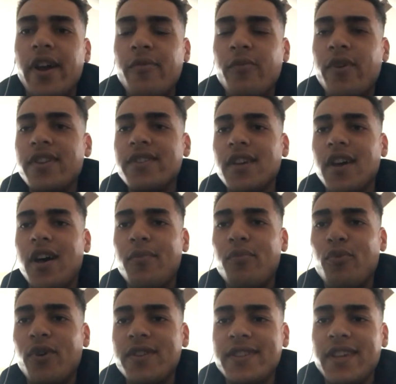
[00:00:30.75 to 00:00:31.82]
what is up?
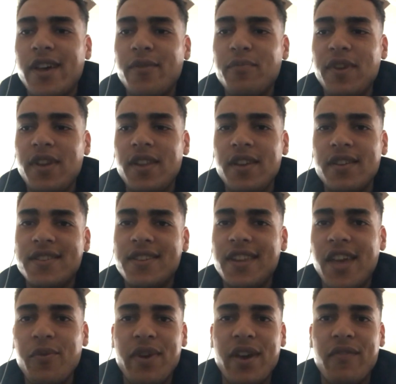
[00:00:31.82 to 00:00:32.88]
What's Out Media
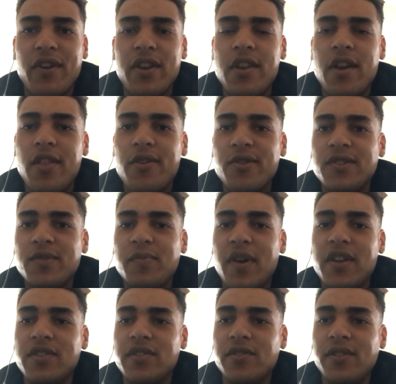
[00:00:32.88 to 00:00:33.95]
today? We have another
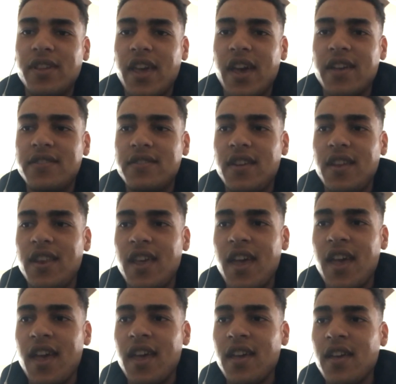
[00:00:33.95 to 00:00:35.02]
special guest
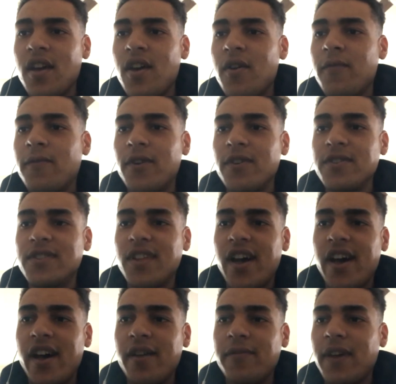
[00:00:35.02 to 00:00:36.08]
today. First
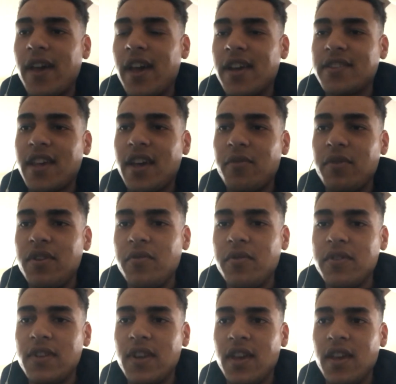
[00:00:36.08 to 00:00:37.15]
off, X, how we doing
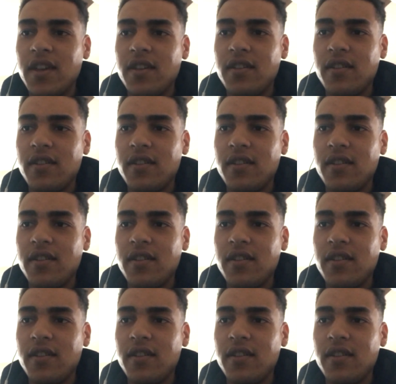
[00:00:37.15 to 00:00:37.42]
today?